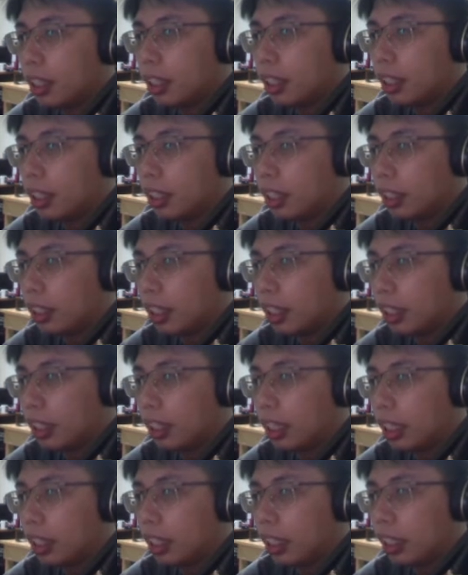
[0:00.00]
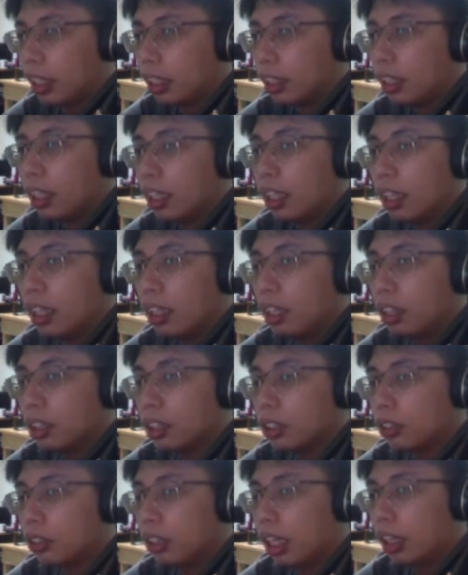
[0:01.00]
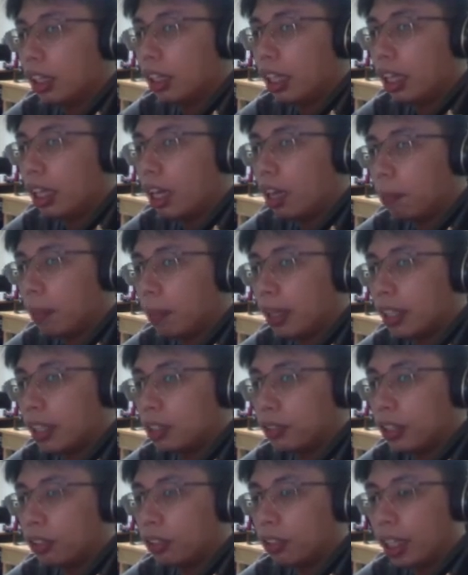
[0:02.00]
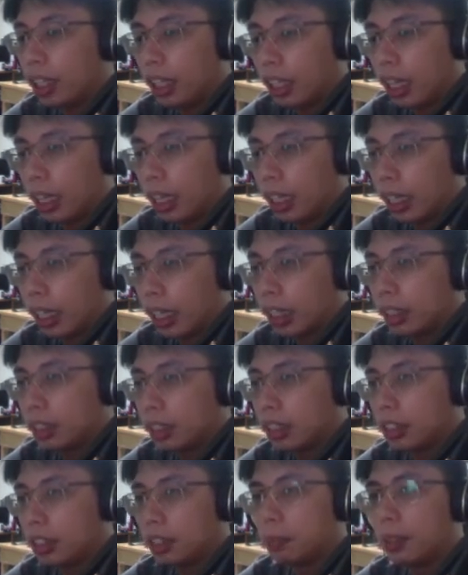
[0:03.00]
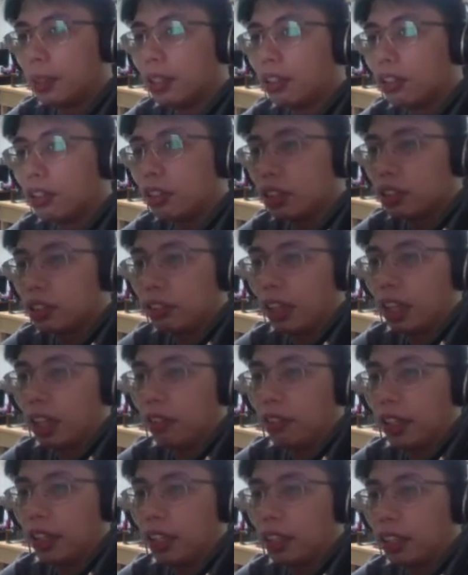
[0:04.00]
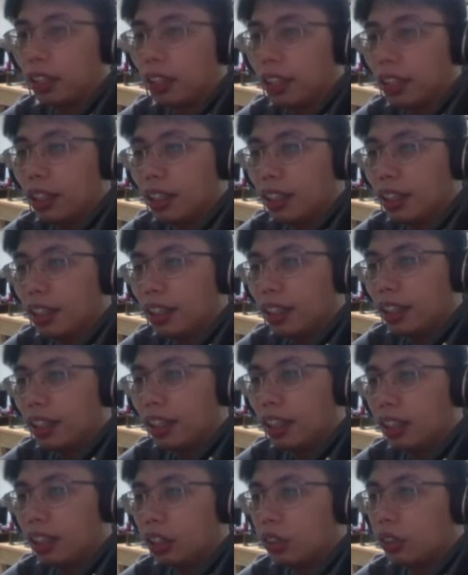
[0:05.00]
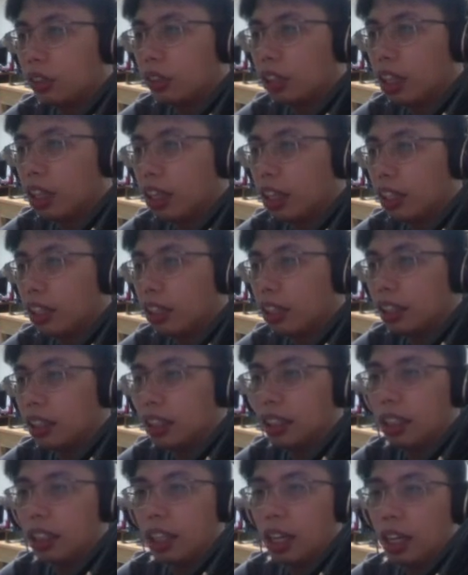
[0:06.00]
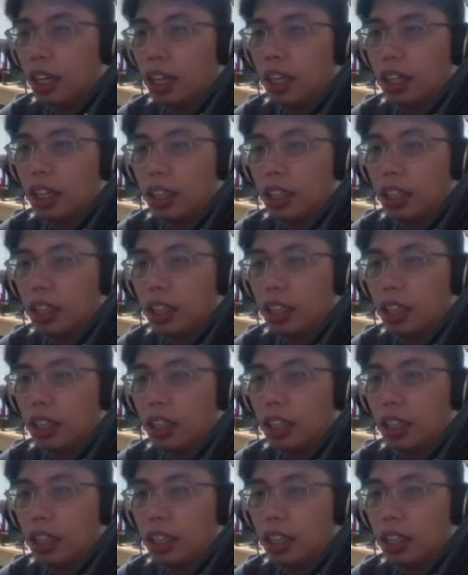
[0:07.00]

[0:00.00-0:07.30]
and then click login. So nothing happens when you click login. This is because we haven't encoded the